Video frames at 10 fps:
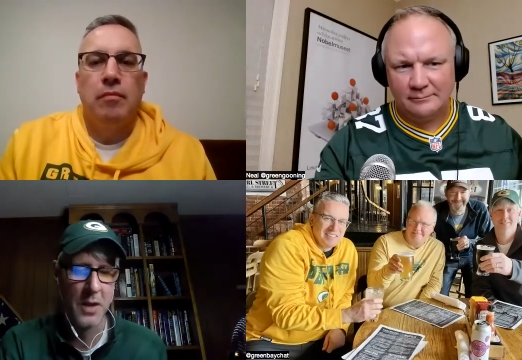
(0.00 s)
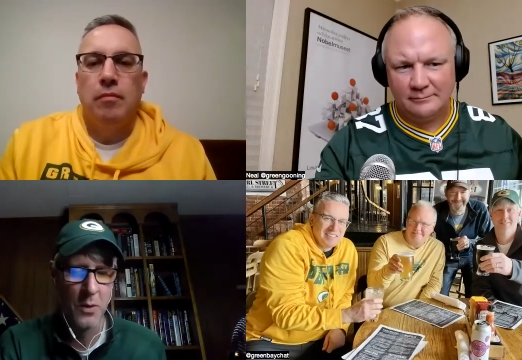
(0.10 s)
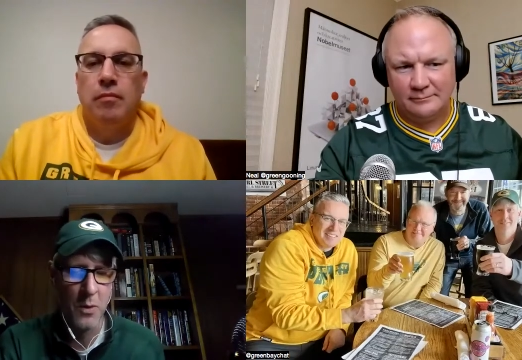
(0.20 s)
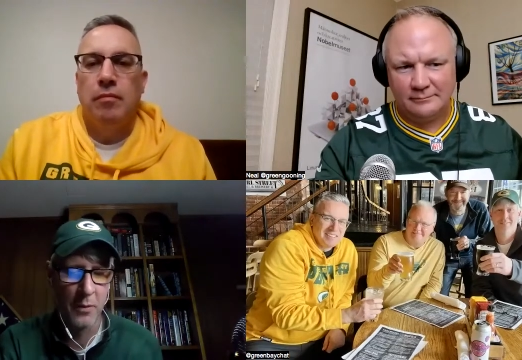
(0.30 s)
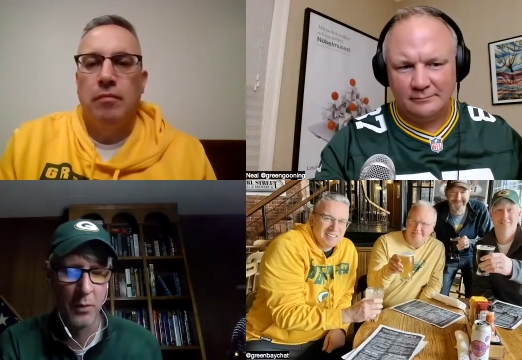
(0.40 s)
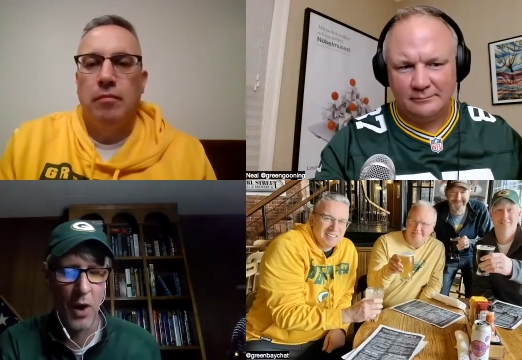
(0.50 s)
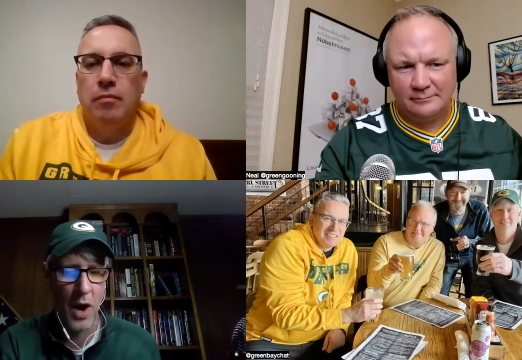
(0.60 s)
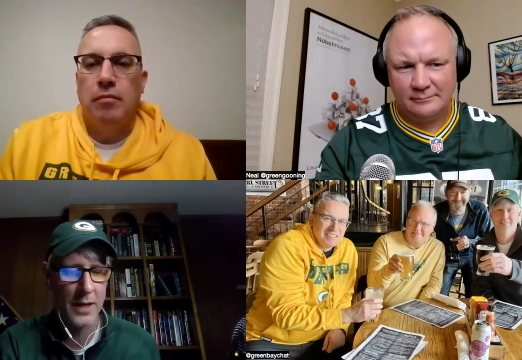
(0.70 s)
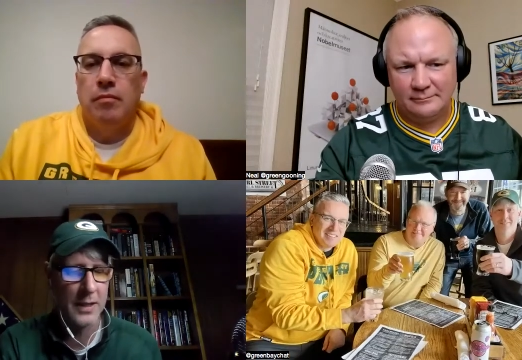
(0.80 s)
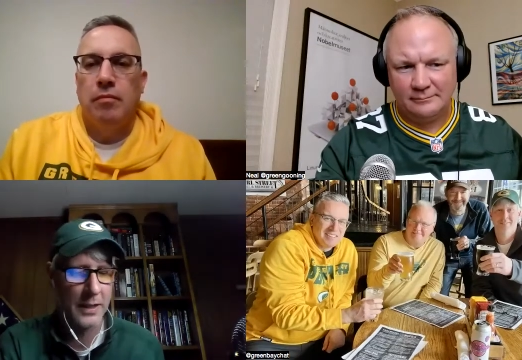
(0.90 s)
Speaker 1: who have
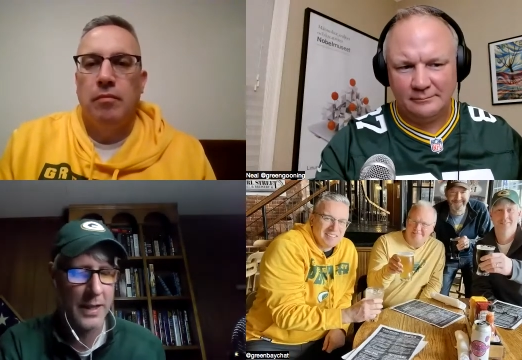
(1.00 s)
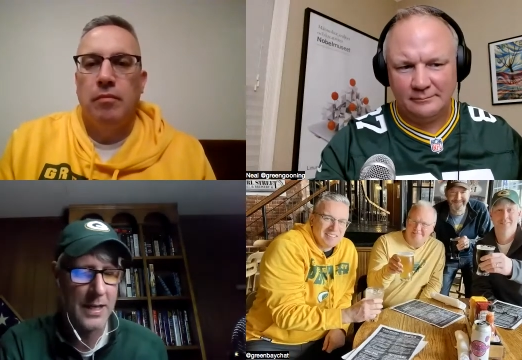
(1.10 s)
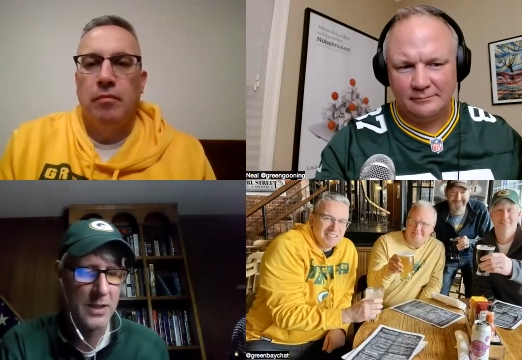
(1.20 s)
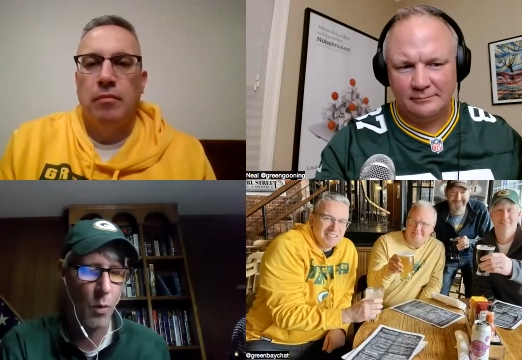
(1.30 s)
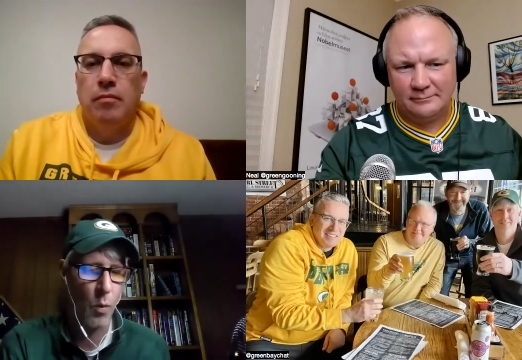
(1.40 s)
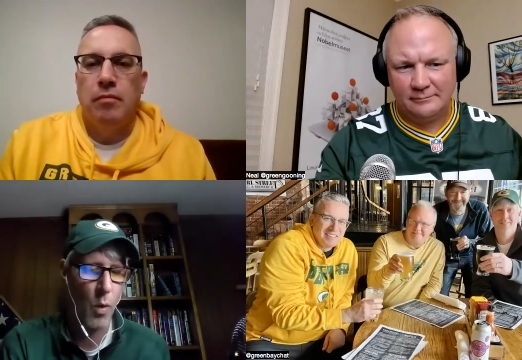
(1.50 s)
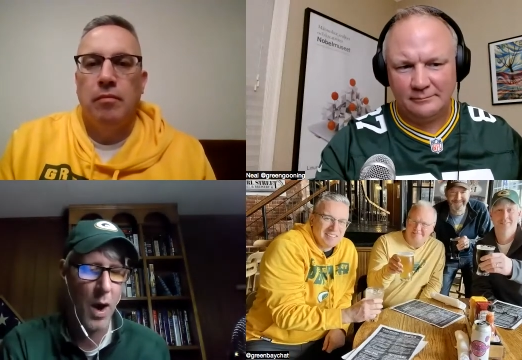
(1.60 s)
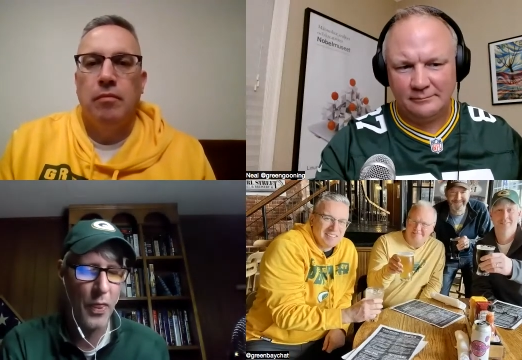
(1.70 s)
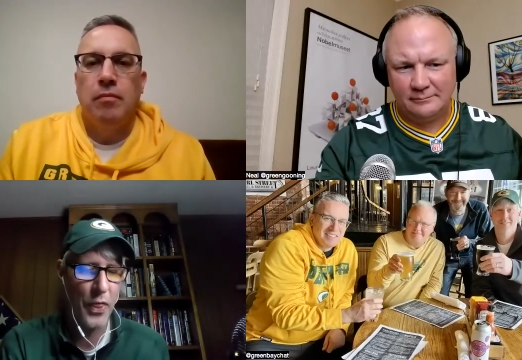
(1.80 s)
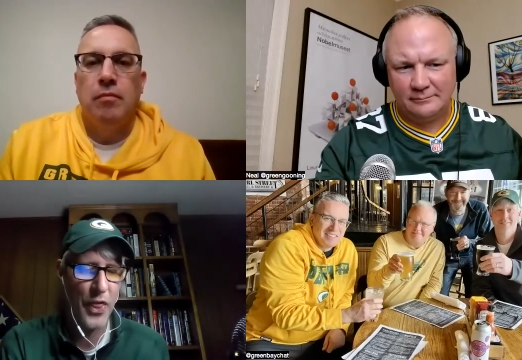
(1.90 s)
logged at least
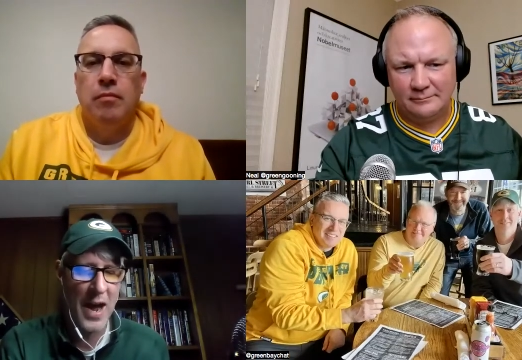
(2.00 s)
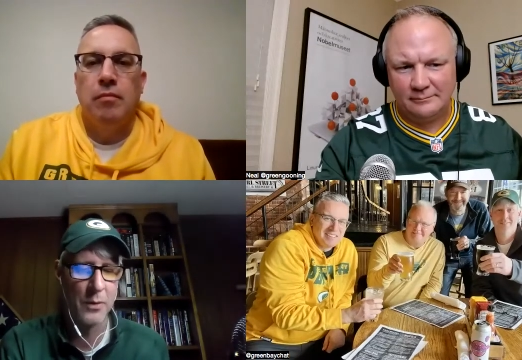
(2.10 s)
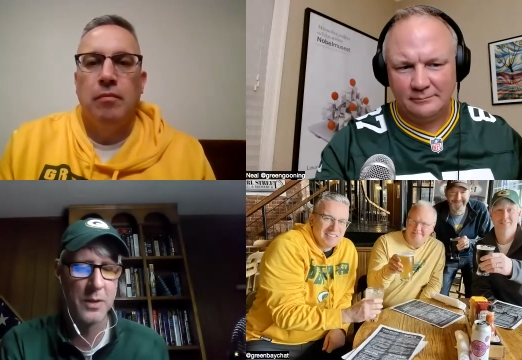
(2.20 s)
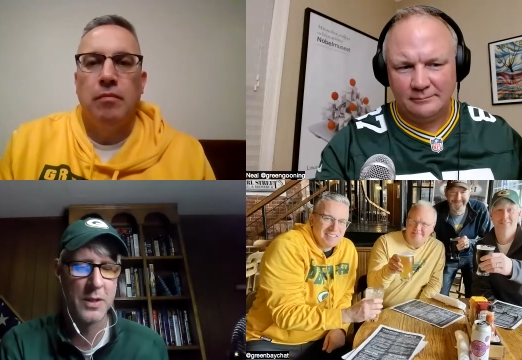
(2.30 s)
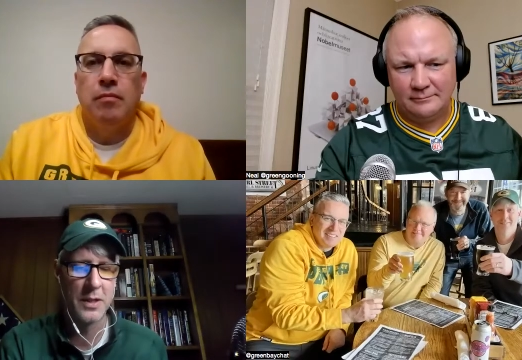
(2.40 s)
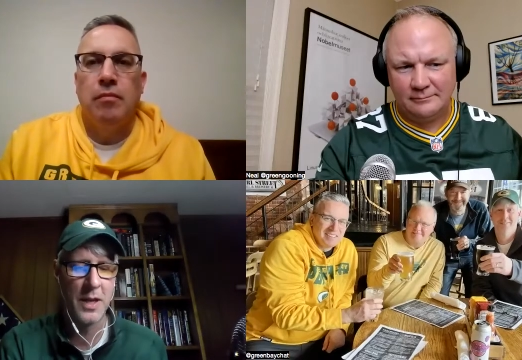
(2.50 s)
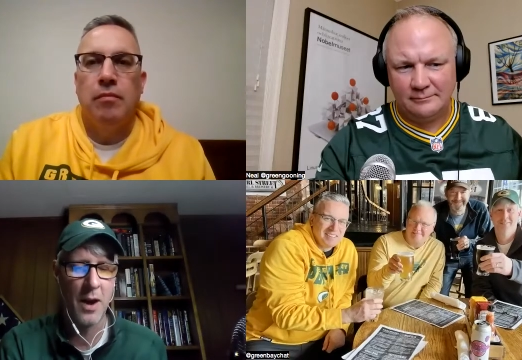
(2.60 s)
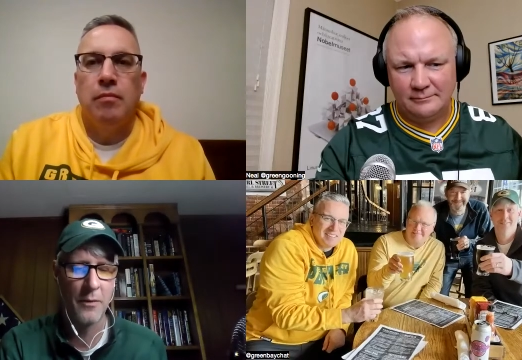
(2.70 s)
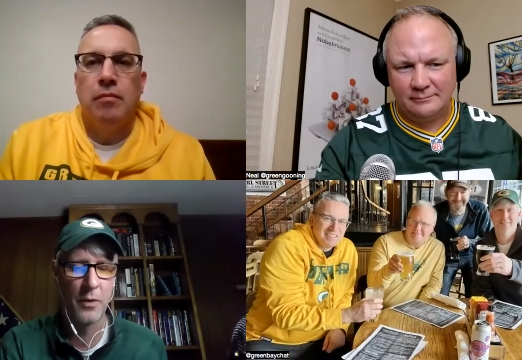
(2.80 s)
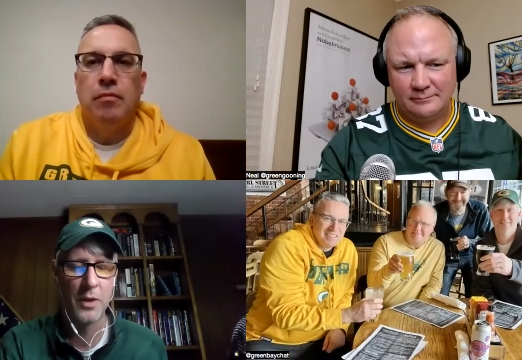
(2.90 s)
1,000
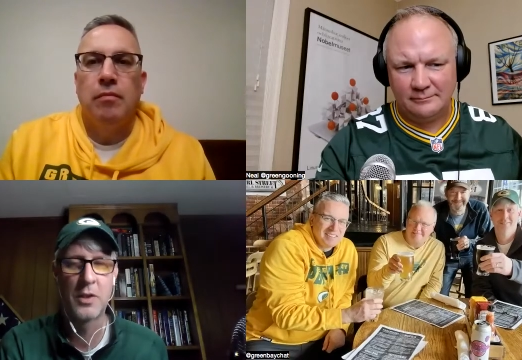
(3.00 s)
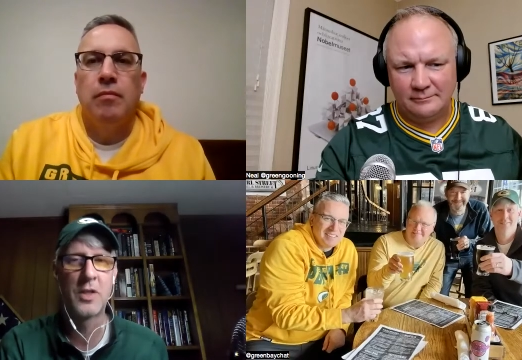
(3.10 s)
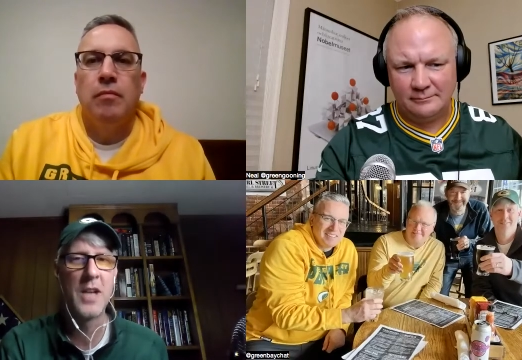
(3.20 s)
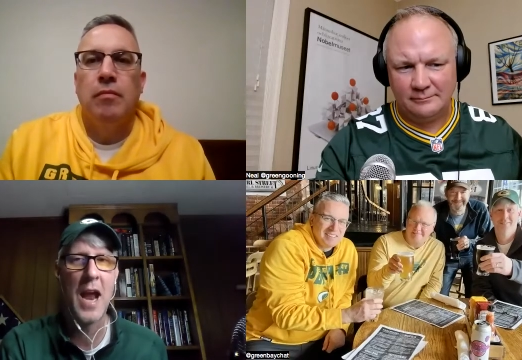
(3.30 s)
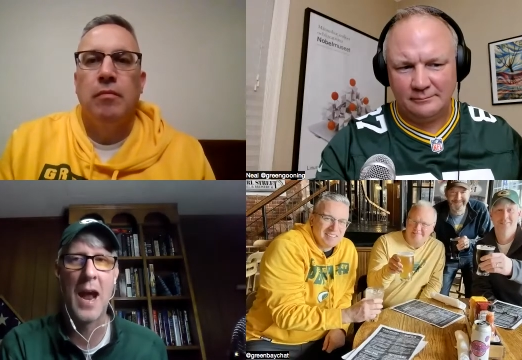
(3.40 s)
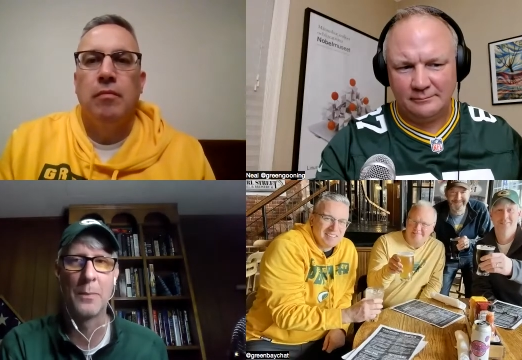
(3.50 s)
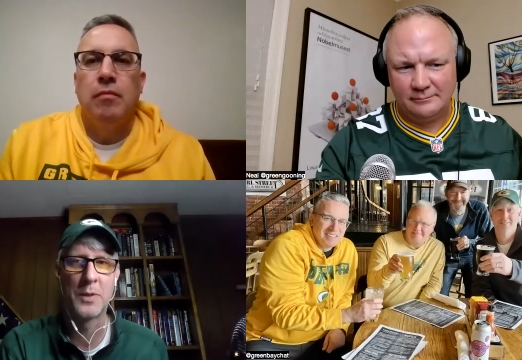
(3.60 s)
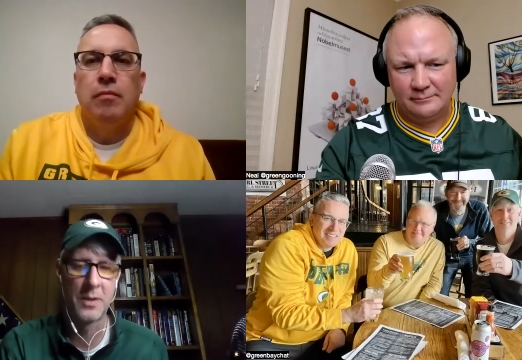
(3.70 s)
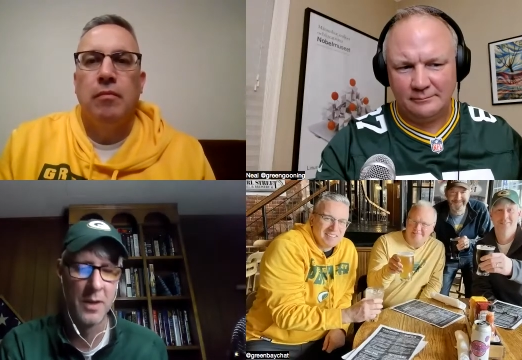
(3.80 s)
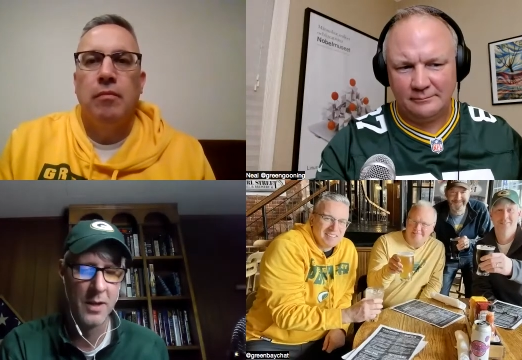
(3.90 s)
coverage snaps